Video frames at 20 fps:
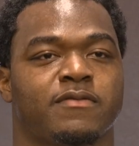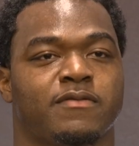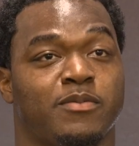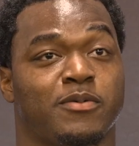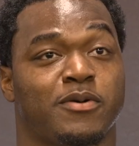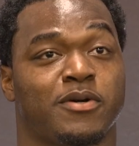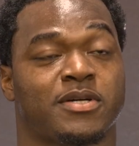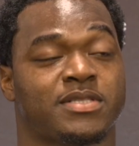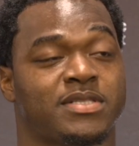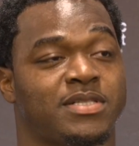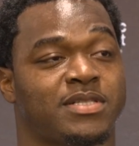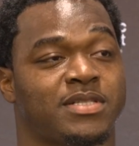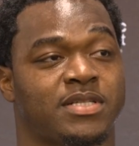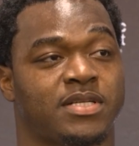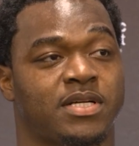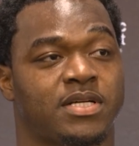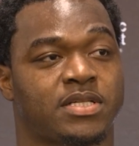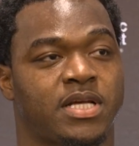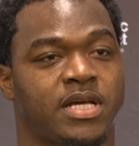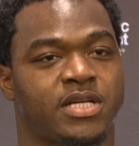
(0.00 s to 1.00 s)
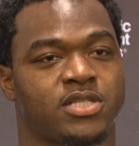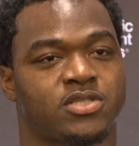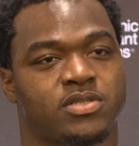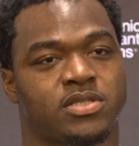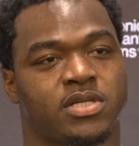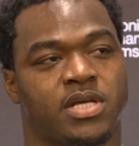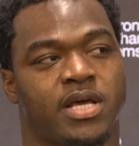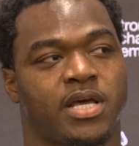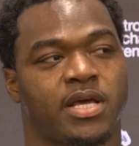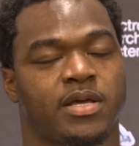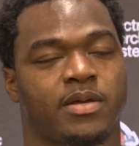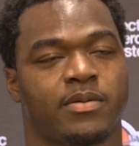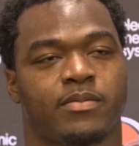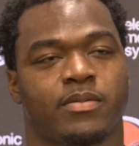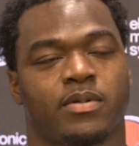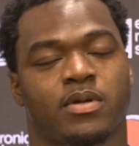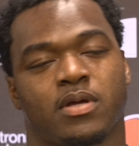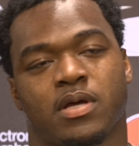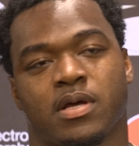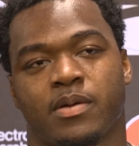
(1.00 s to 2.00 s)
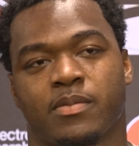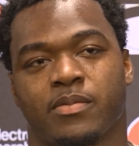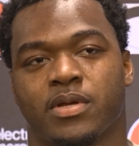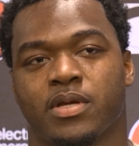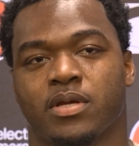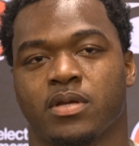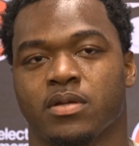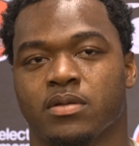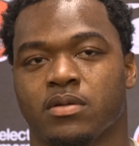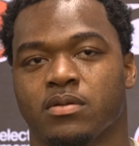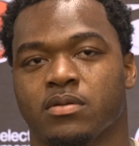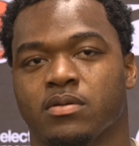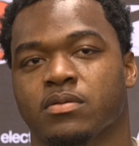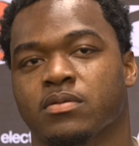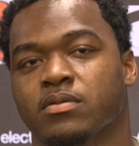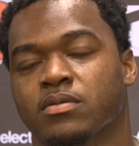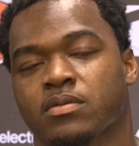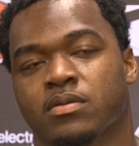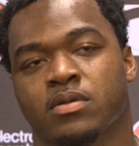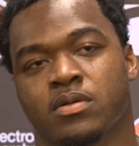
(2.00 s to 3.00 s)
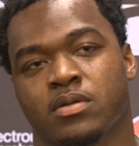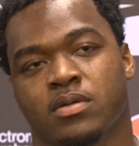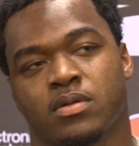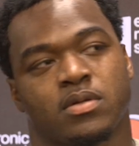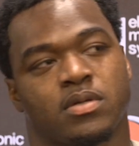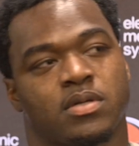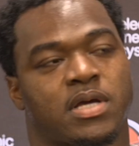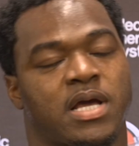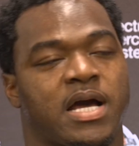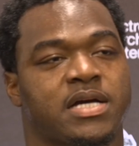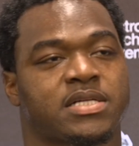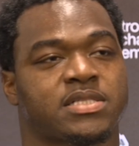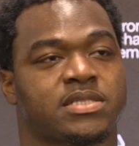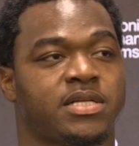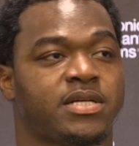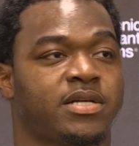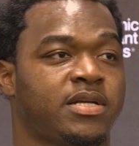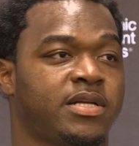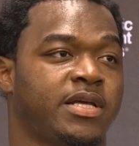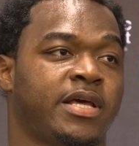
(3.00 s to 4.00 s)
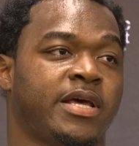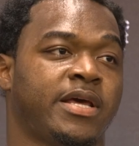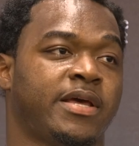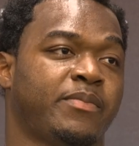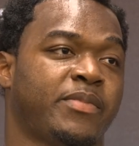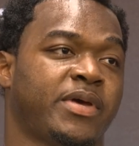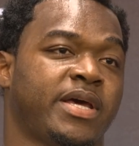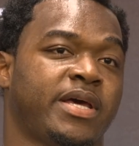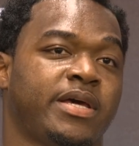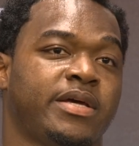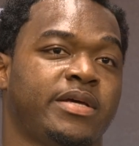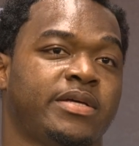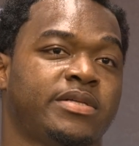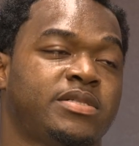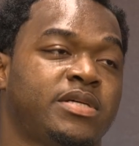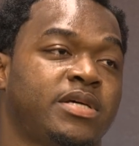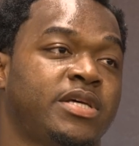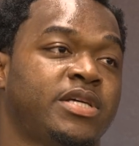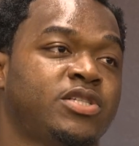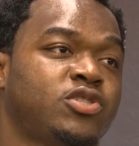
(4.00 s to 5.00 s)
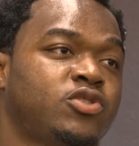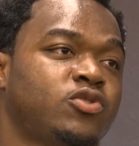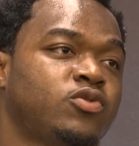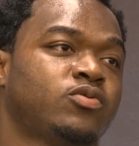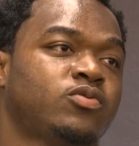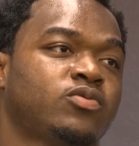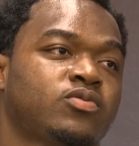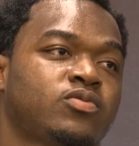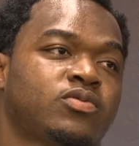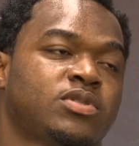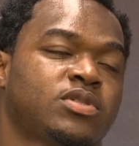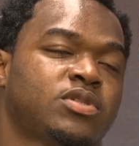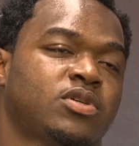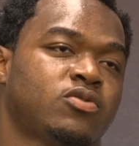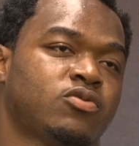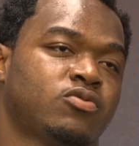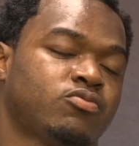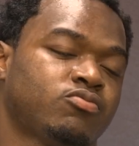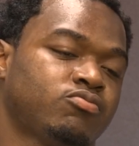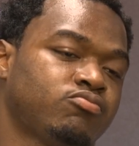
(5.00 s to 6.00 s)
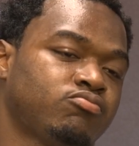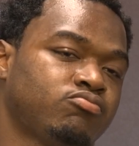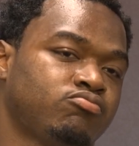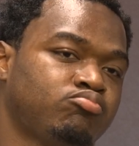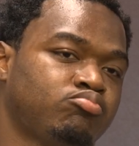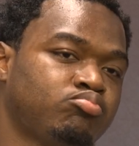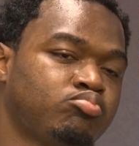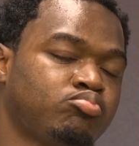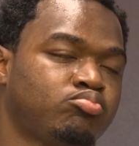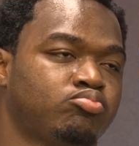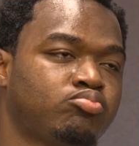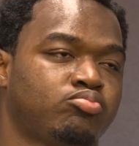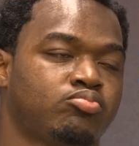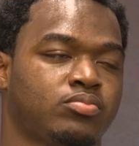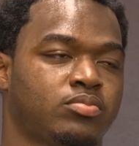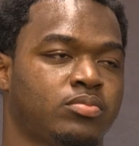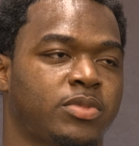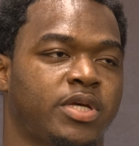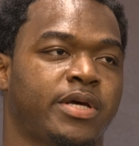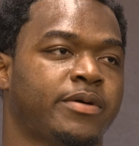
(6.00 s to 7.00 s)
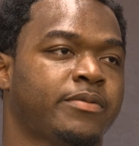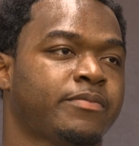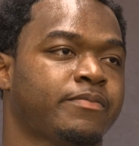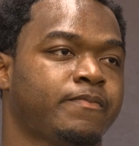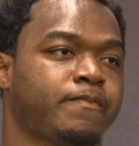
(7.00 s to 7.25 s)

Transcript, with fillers: football is a, a dangerous game. I mean, guys literally getting paid to hit you. So, yeah.